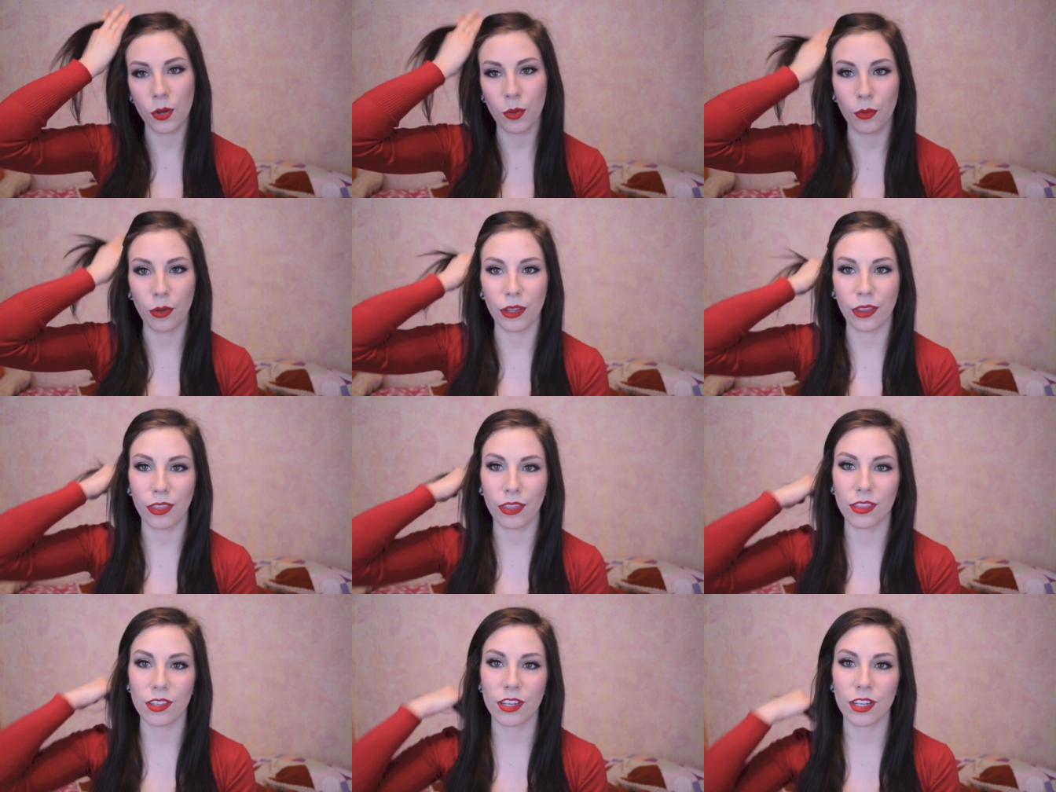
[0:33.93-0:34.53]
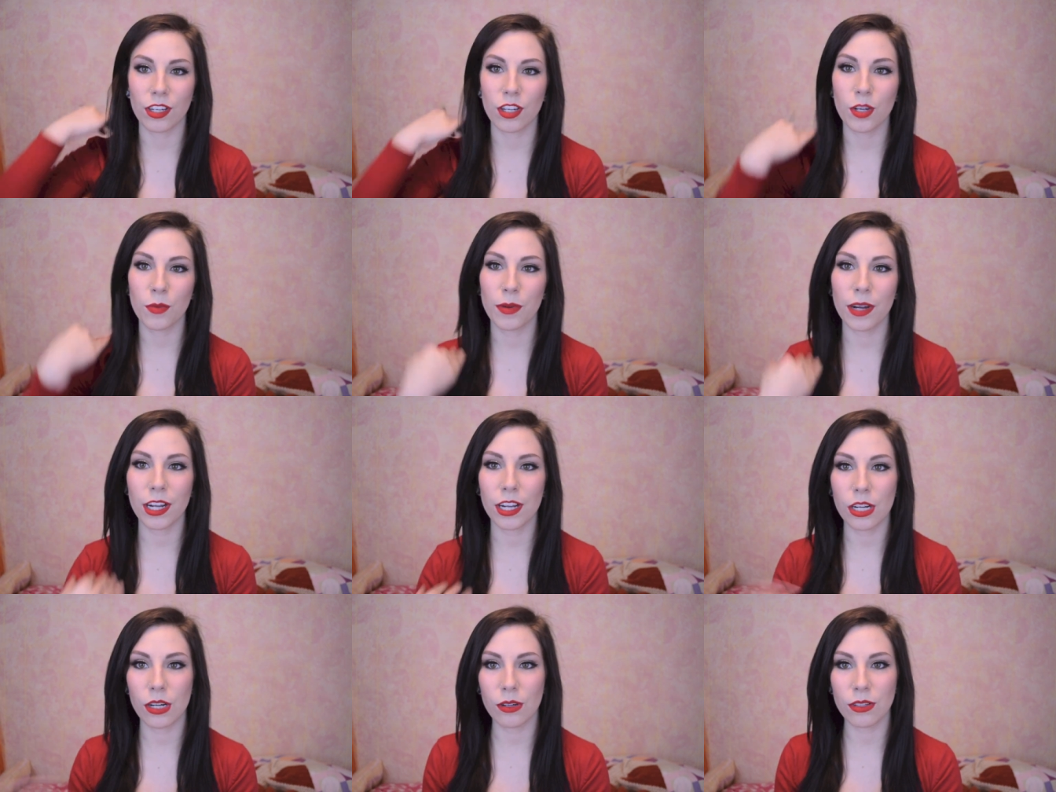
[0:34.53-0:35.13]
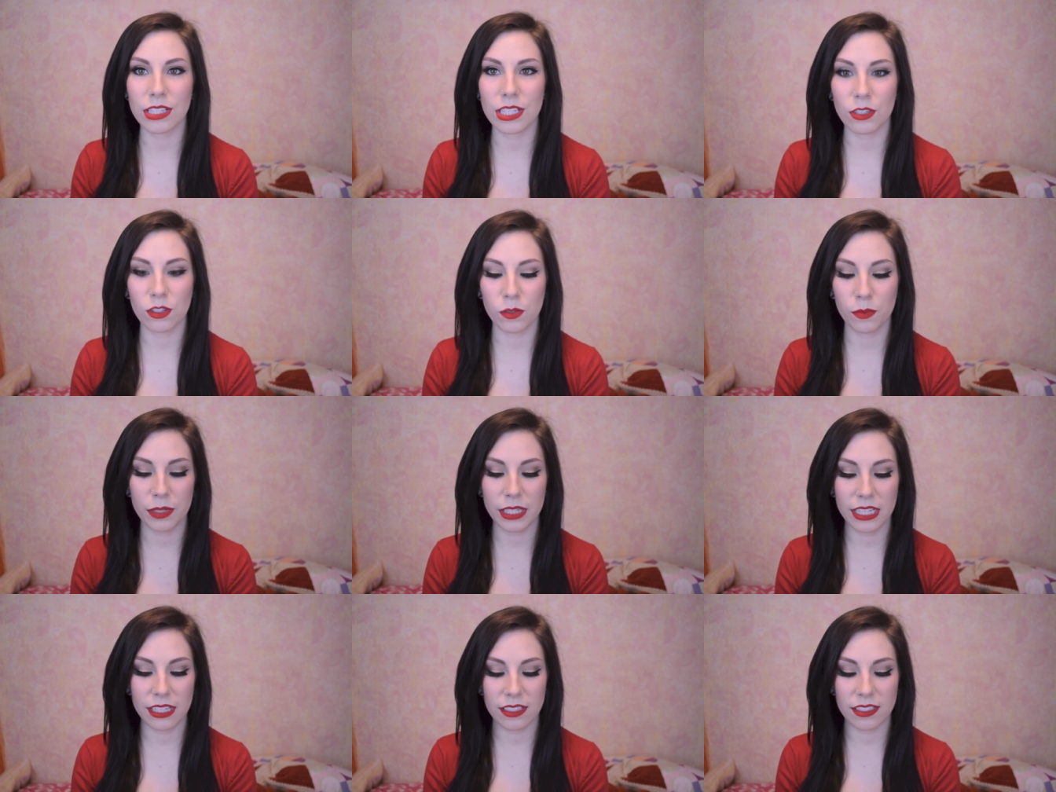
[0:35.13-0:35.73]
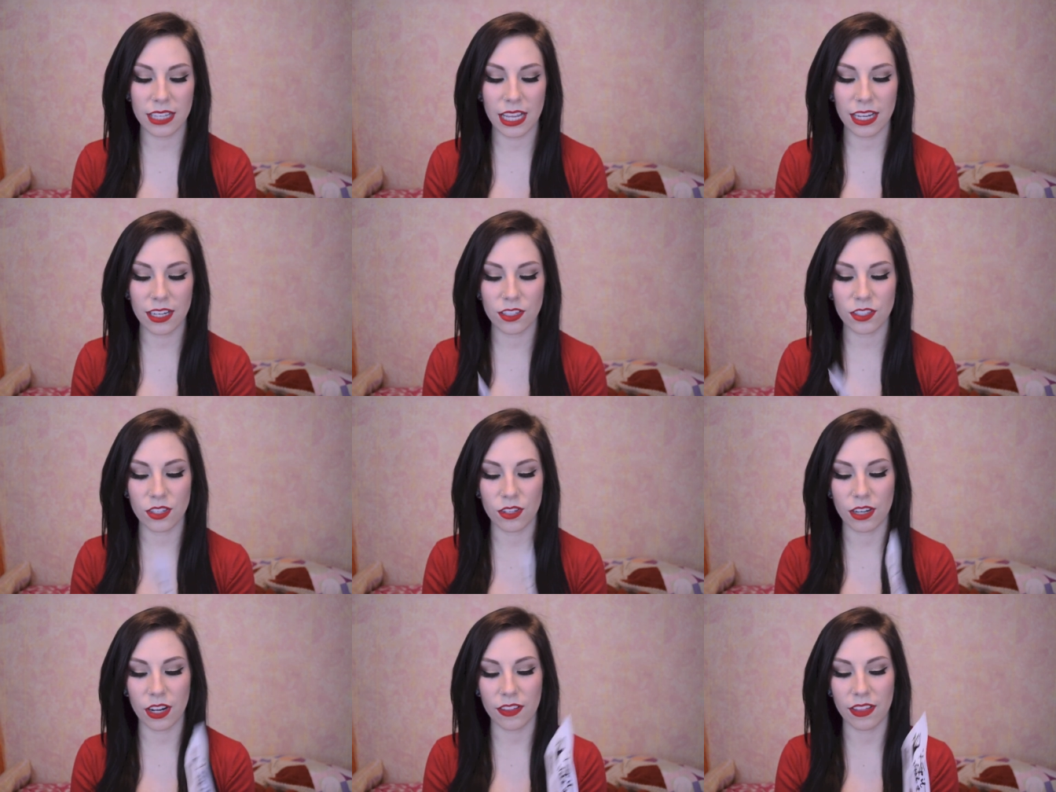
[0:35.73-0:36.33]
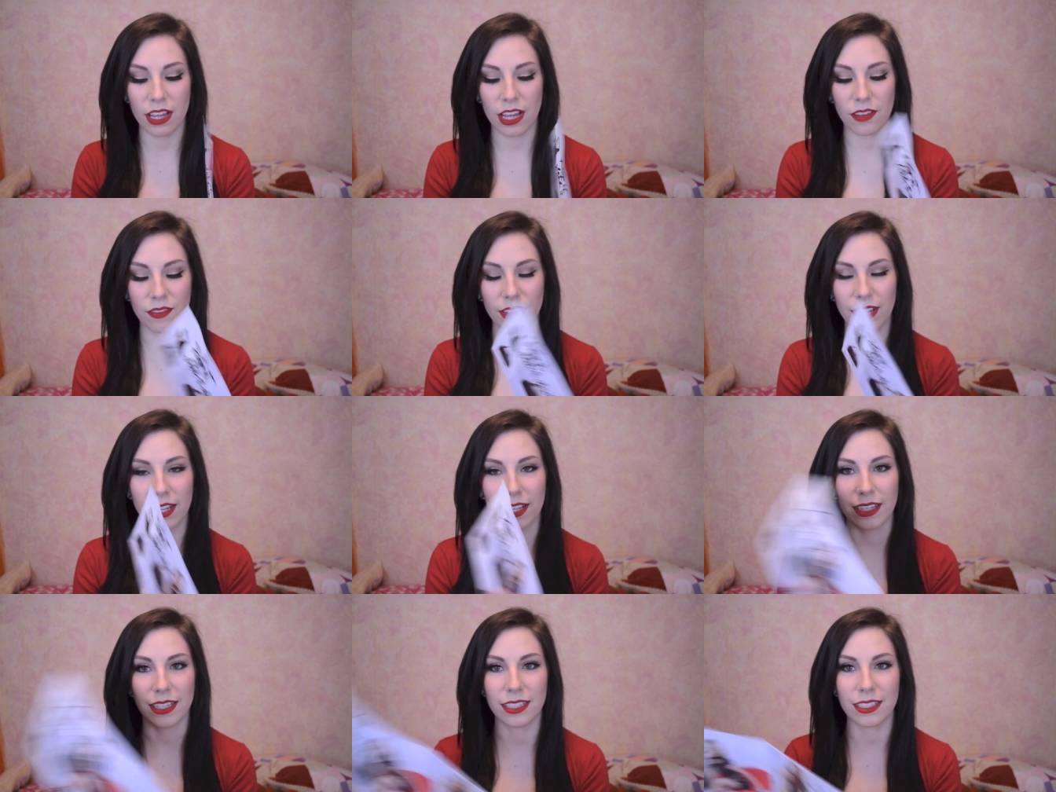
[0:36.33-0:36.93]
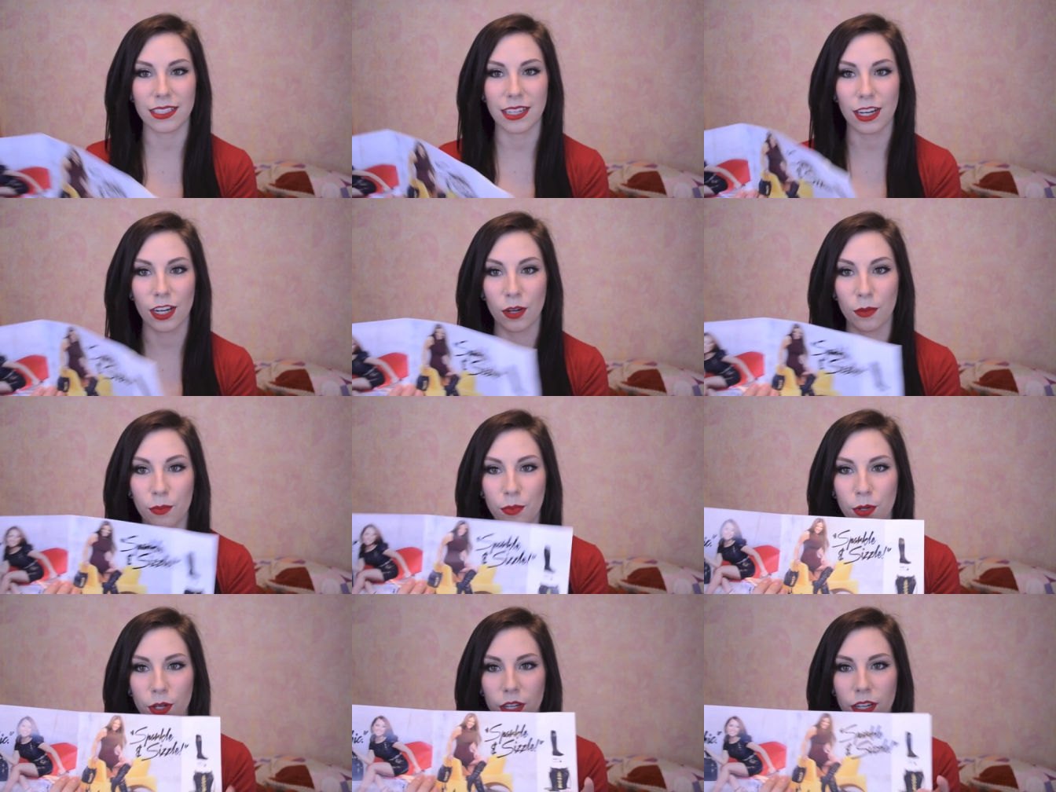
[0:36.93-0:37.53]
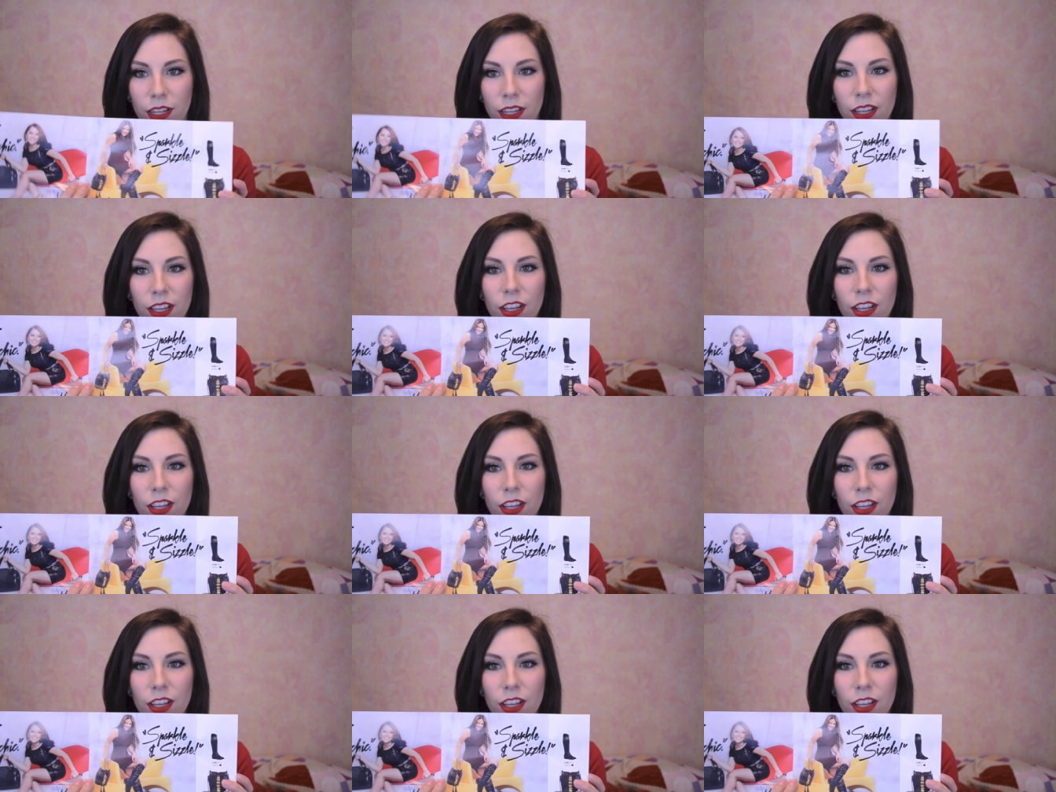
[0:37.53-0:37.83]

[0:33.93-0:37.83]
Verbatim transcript: with the coupon codes that were being sent, so now they have like an entire book